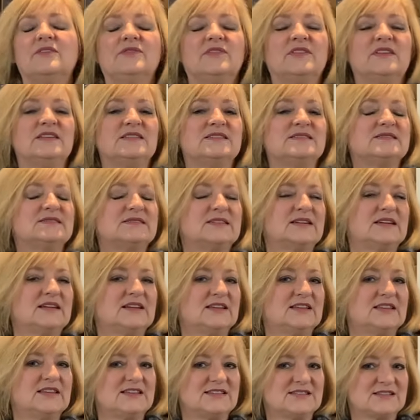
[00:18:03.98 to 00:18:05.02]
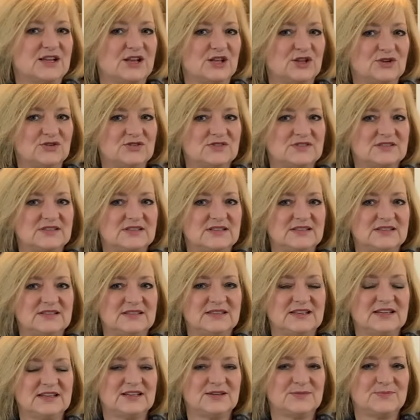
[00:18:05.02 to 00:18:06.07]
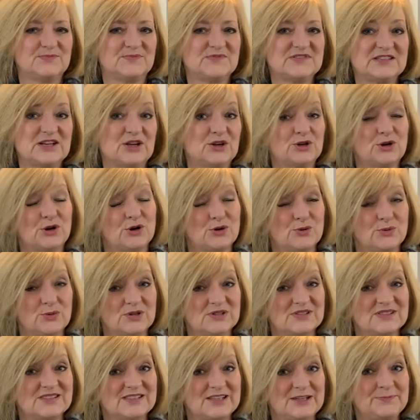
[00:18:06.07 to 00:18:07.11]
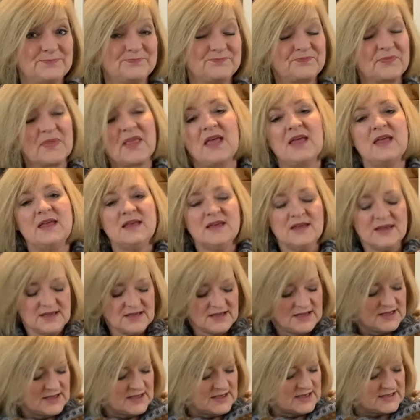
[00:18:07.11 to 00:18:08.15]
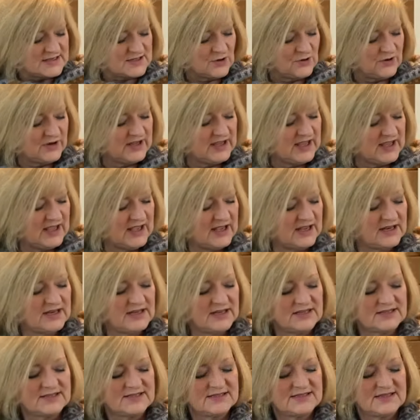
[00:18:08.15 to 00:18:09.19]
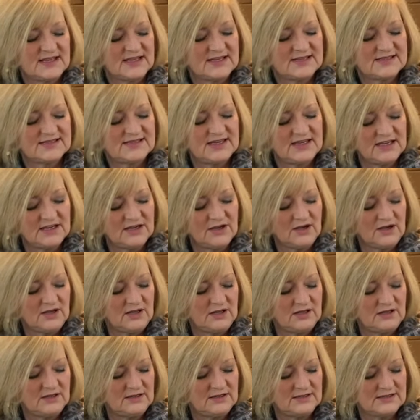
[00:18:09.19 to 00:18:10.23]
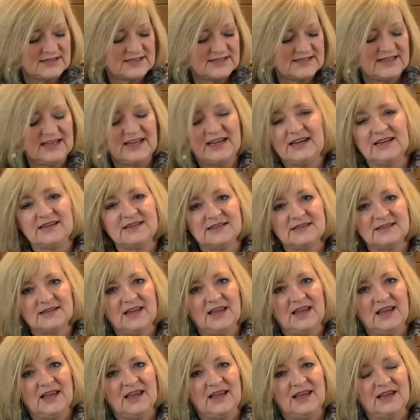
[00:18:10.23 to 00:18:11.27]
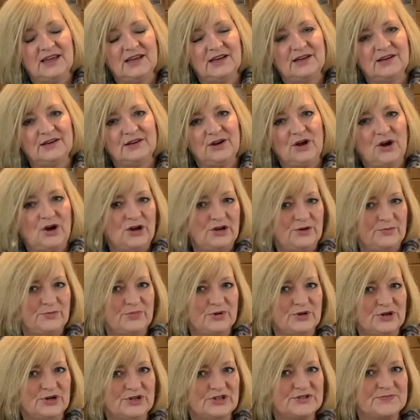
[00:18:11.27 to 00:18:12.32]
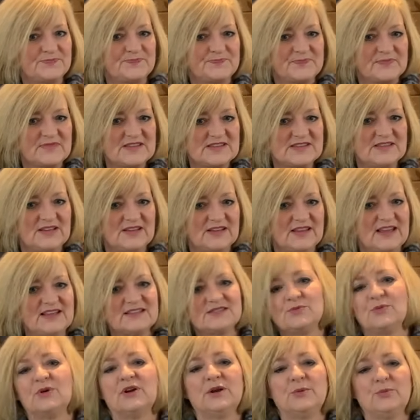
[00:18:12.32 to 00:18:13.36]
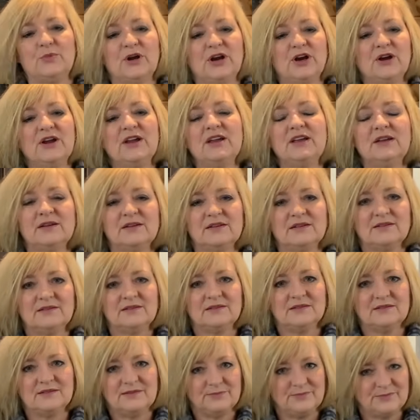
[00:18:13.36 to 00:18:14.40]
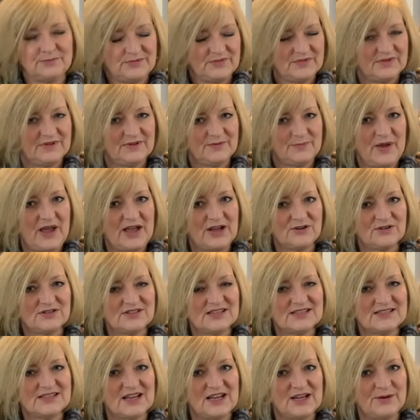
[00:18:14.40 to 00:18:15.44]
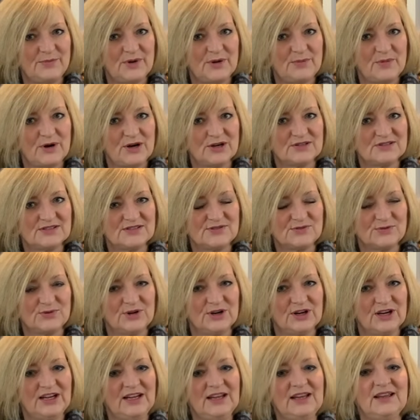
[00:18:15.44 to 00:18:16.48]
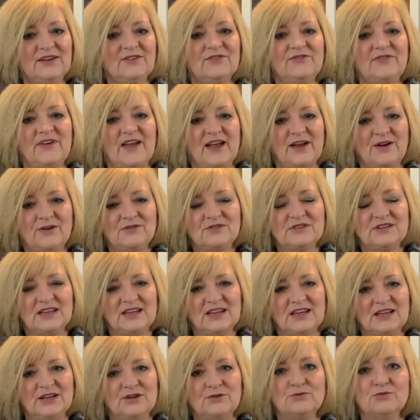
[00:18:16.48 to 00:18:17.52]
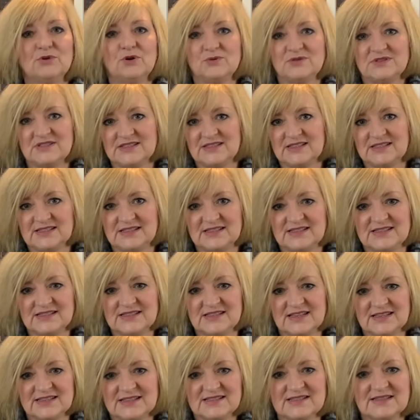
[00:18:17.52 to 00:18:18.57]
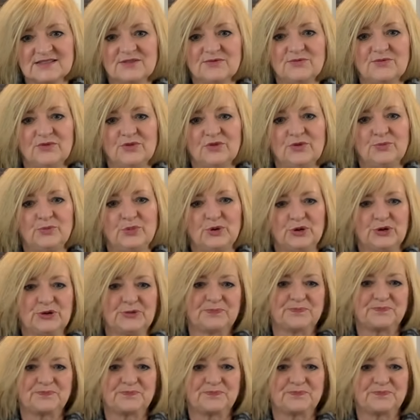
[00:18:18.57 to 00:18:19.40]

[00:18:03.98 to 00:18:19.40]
these colors in Selkirk Worsted. So again, it's Seagull, Slate, and Autumn Birch. So that's what I'm wearing. Pattern design by Martin Story, found in Rowan 66 for the book.